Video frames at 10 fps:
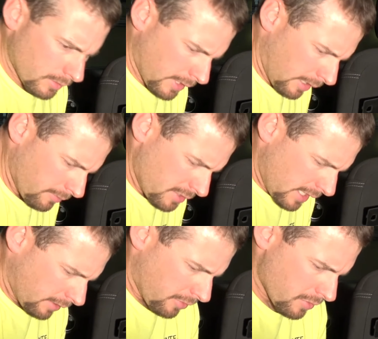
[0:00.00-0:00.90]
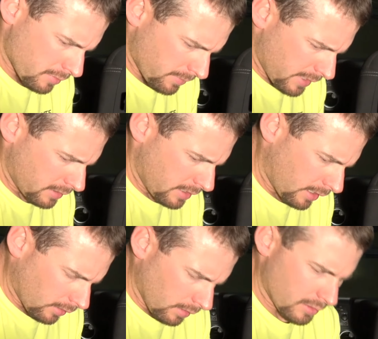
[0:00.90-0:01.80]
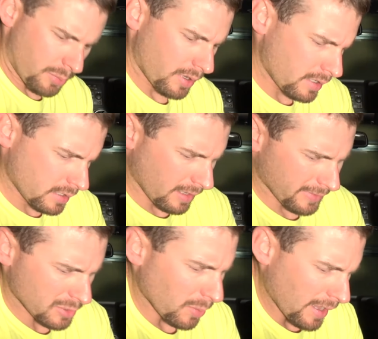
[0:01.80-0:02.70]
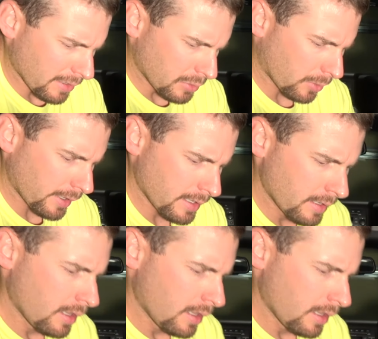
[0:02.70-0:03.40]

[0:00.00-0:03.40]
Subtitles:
kind of was digging through some things here. It looks pretty self-explanatory.